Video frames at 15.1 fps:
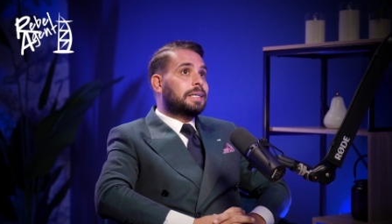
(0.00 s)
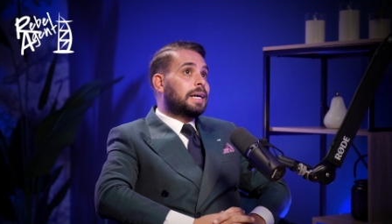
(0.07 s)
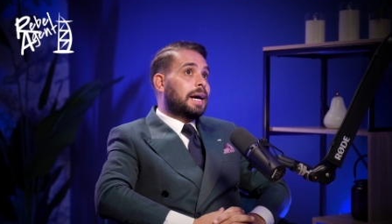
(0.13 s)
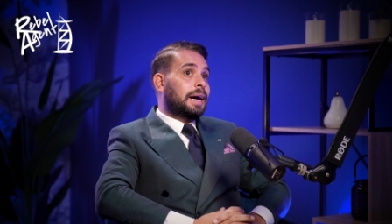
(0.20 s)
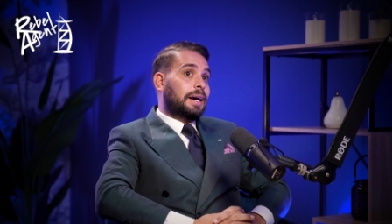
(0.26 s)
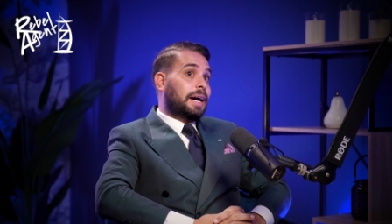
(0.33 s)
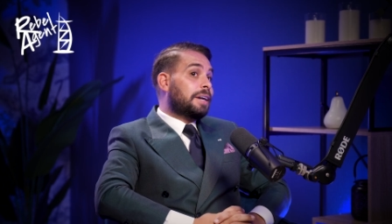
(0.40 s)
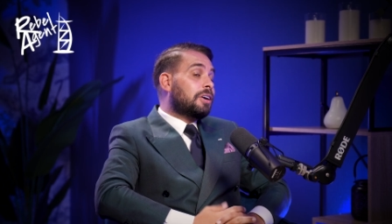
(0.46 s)

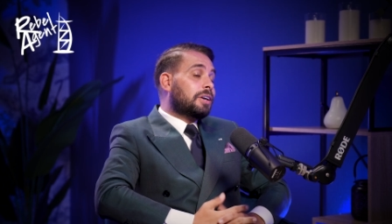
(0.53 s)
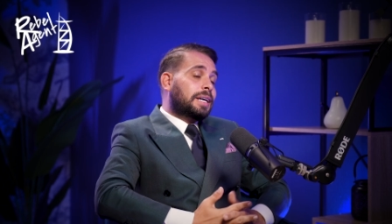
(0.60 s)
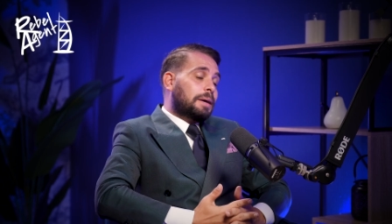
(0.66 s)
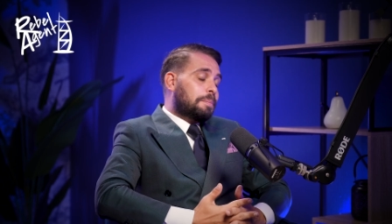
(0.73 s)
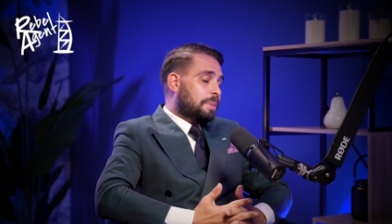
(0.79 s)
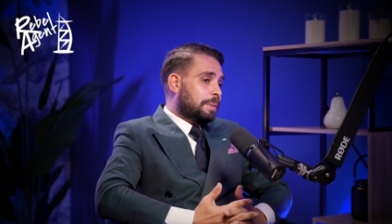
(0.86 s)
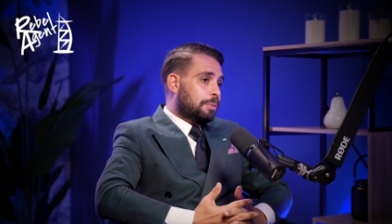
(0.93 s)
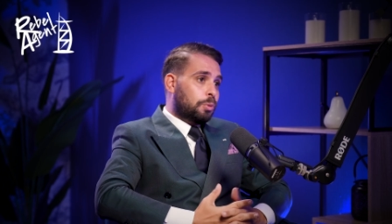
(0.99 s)
Yeah, and I
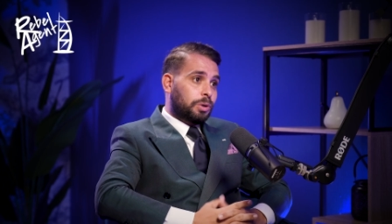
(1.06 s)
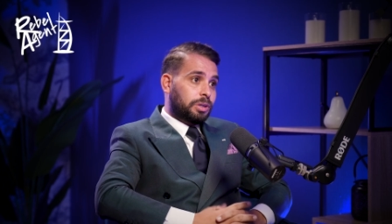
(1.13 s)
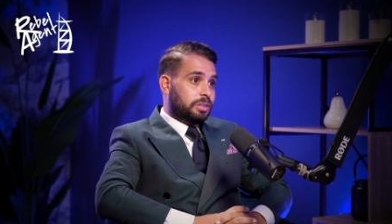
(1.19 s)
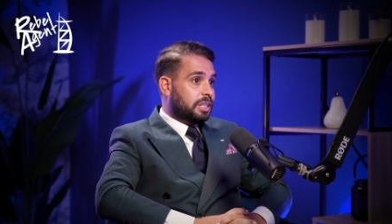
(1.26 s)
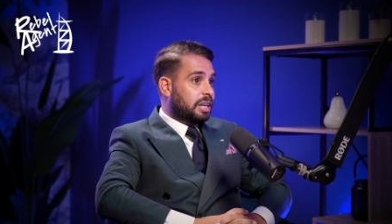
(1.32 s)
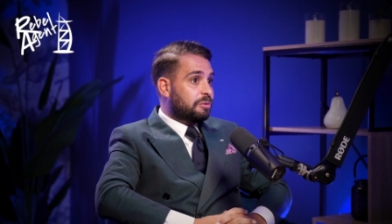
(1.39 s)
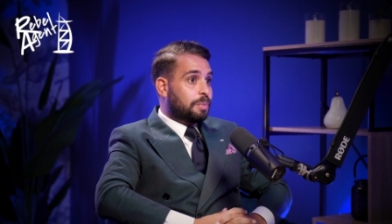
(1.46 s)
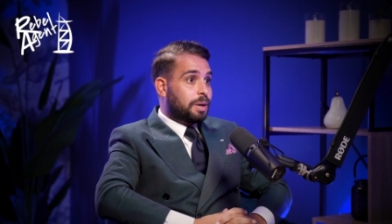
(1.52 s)
get people want to
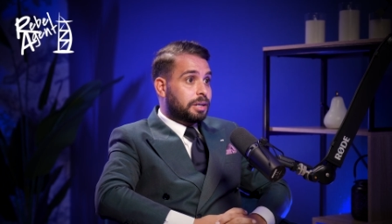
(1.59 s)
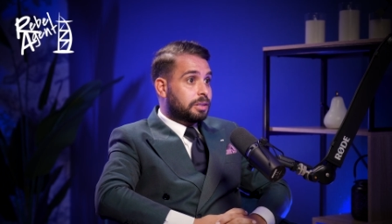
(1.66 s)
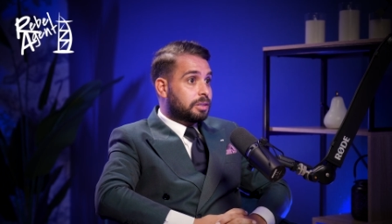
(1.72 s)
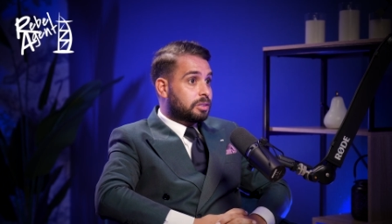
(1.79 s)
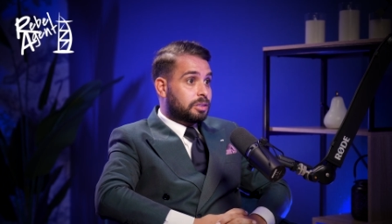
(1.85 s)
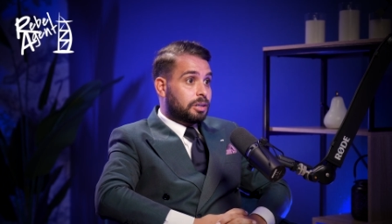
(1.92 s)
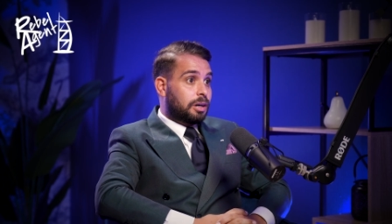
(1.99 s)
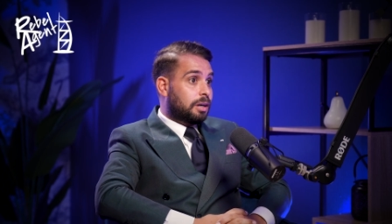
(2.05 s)
save money at the
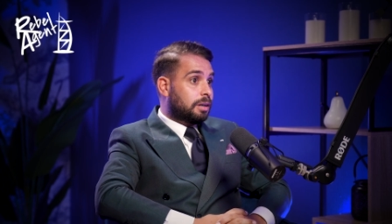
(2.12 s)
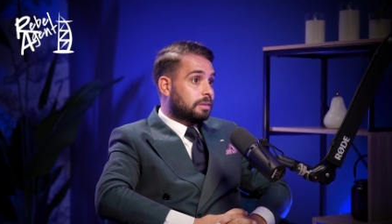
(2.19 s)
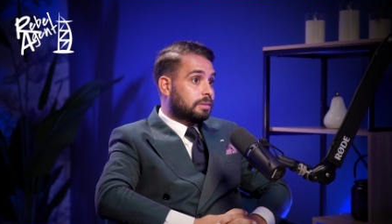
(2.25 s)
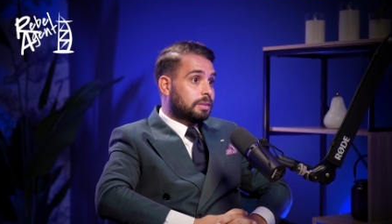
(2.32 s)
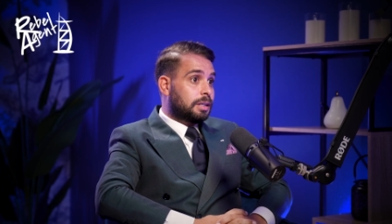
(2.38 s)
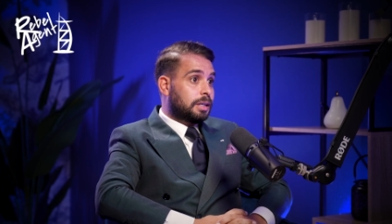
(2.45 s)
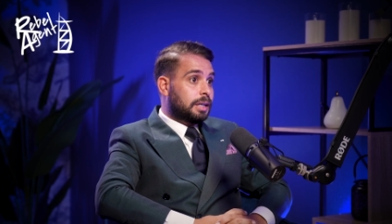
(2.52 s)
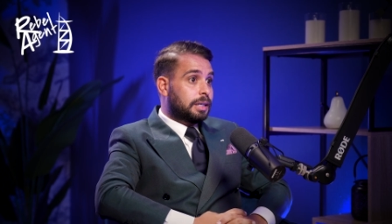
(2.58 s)
start.
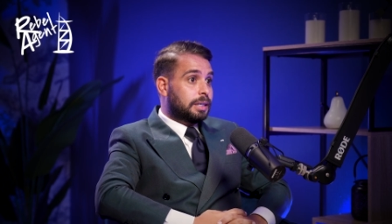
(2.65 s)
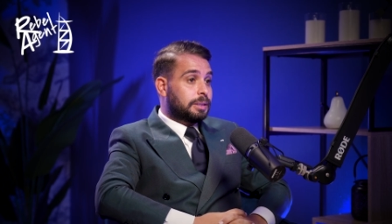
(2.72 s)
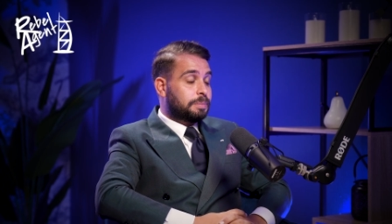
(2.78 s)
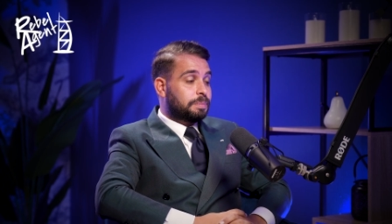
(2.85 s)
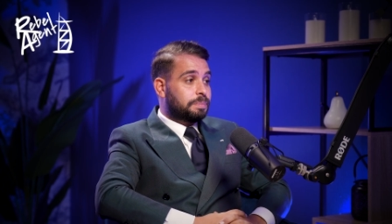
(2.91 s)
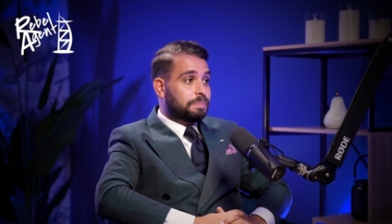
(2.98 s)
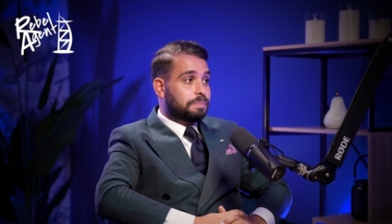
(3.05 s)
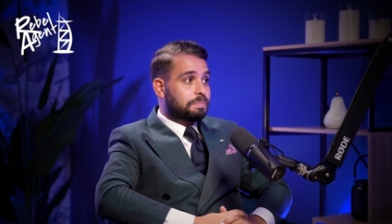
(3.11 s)

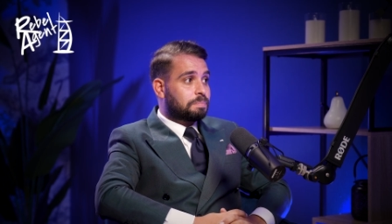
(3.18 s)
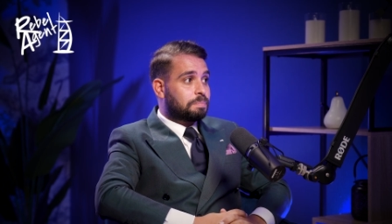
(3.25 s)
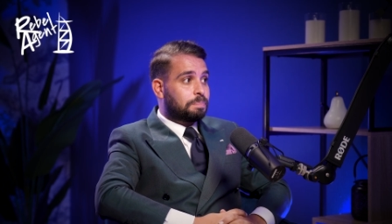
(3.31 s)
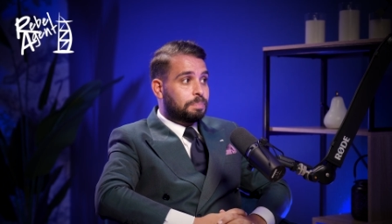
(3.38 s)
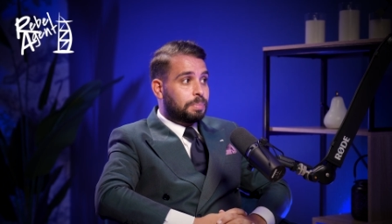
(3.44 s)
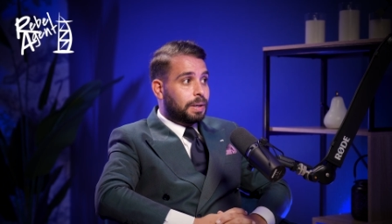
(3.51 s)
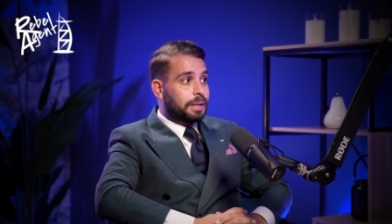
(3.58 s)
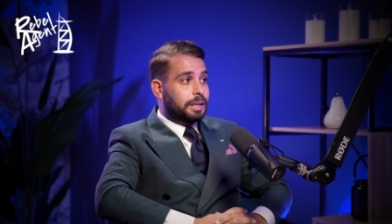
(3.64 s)

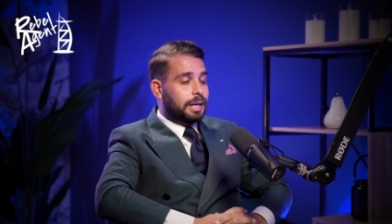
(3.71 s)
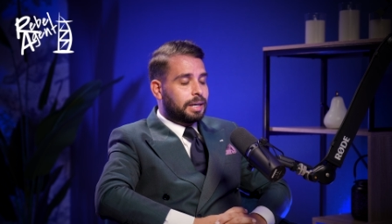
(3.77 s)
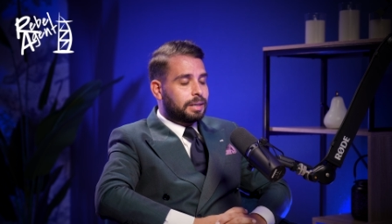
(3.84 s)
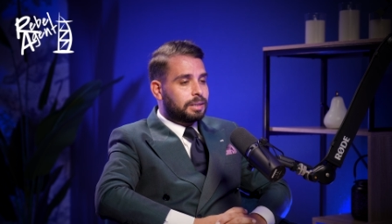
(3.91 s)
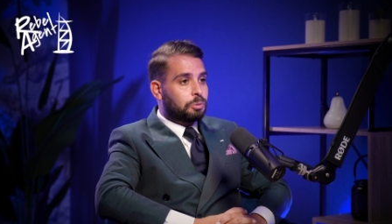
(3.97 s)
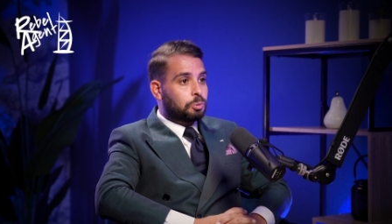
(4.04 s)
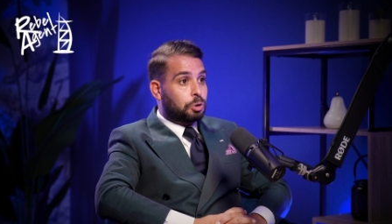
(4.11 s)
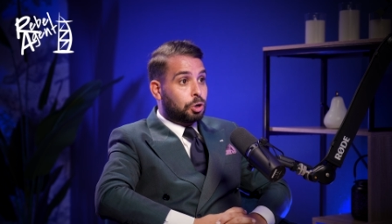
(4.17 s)
But
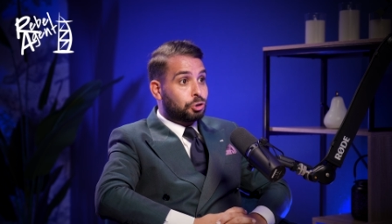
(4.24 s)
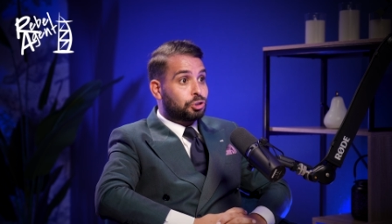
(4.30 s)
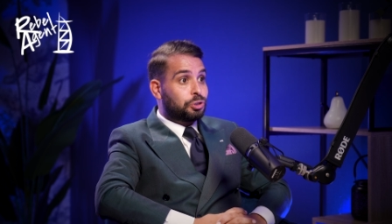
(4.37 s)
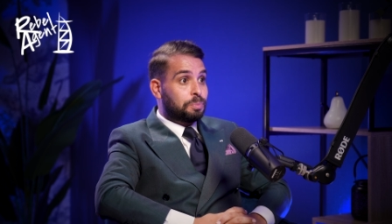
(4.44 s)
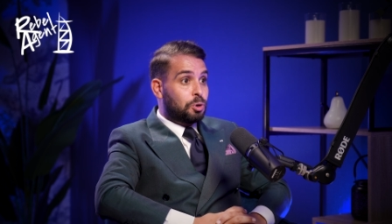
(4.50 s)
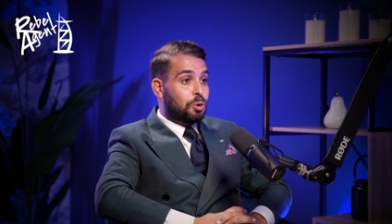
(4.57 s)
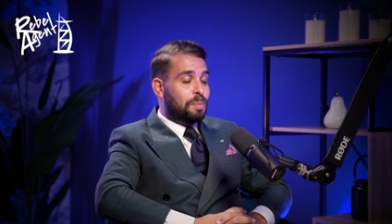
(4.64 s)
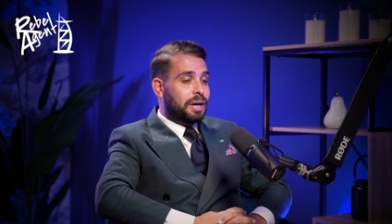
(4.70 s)
it will cost you
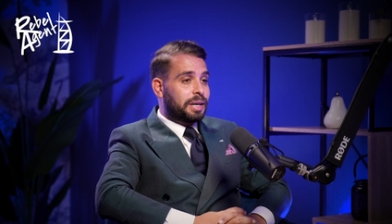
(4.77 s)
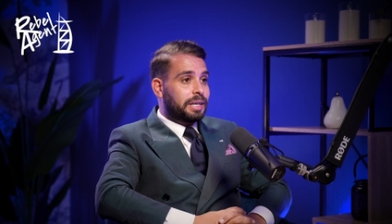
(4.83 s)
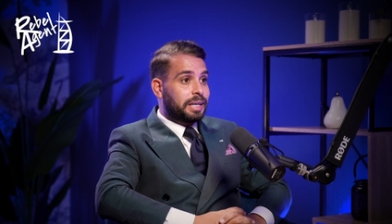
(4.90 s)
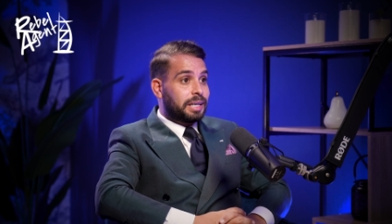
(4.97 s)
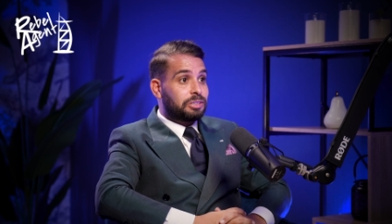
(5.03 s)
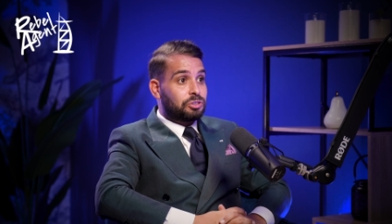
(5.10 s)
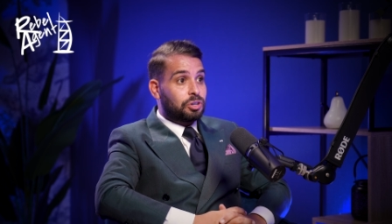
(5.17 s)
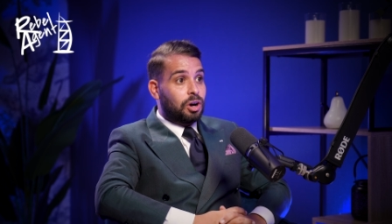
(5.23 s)
more money
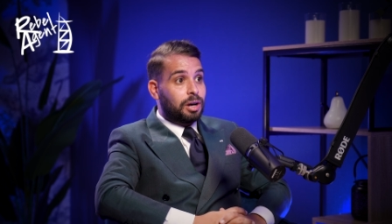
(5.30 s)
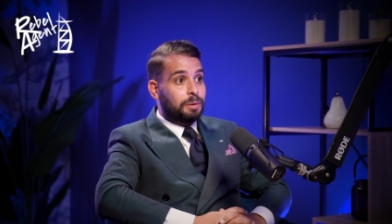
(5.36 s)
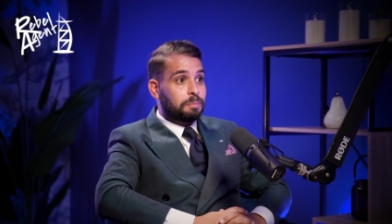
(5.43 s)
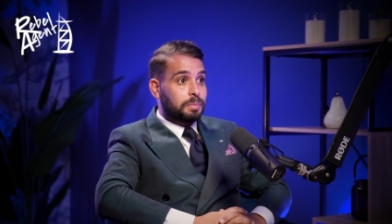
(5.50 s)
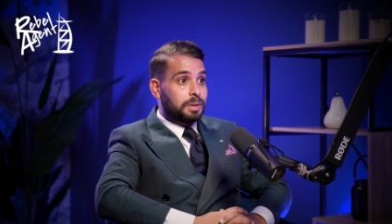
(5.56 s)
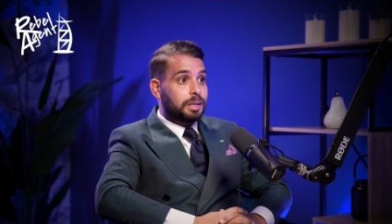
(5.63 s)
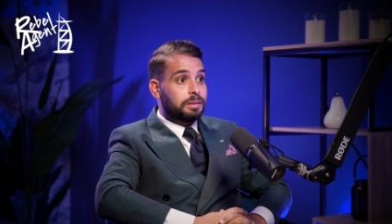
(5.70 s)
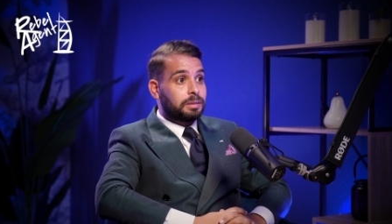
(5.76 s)
and
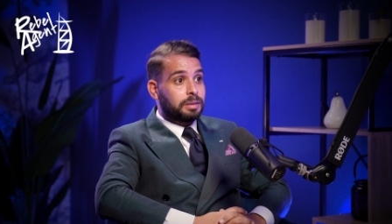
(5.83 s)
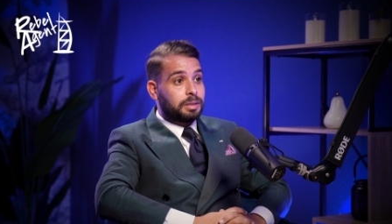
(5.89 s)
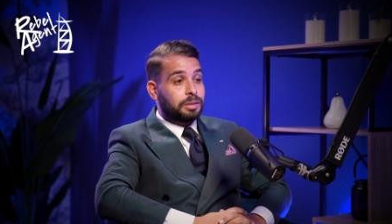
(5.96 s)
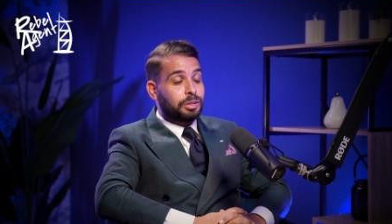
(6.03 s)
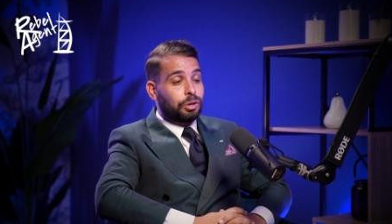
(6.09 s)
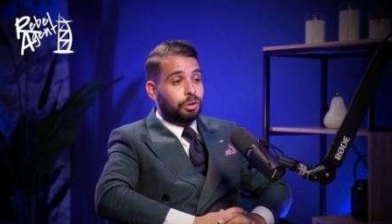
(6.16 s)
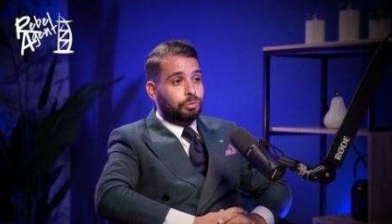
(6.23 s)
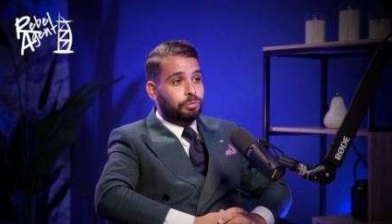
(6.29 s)
time in
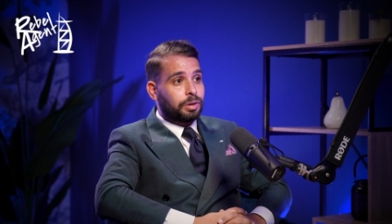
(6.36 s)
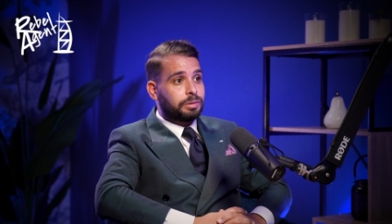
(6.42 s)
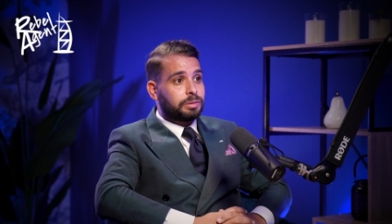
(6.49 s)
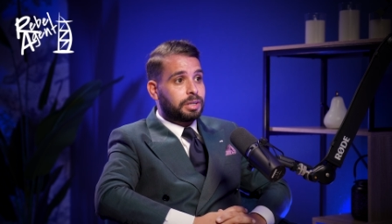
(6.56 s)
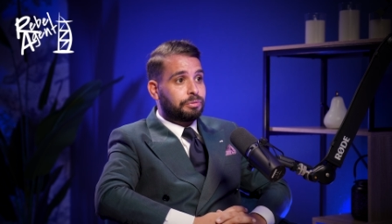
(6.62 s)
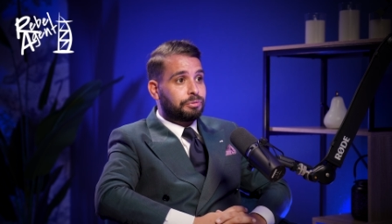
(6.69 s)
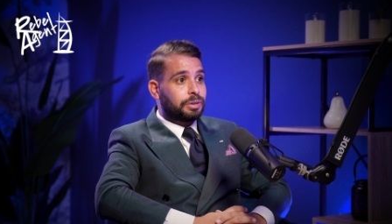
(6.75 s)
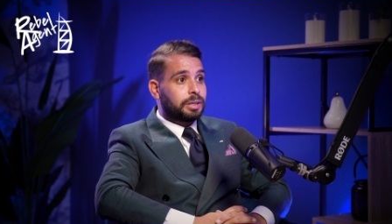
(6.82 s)
the long run,
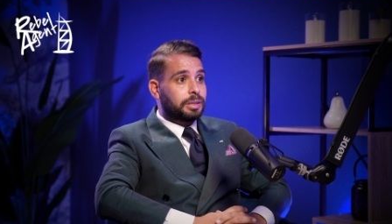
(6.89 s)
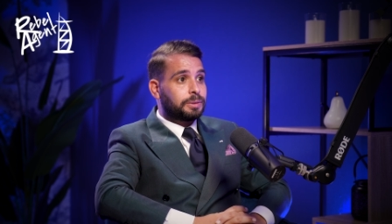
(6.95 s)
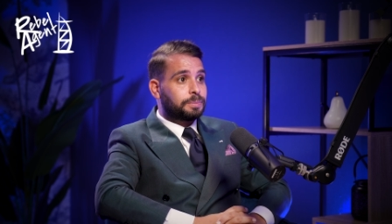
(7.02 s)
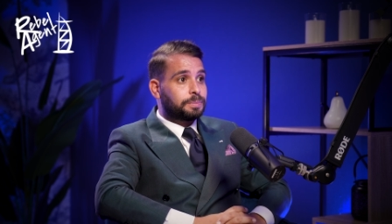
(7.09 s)
definitely.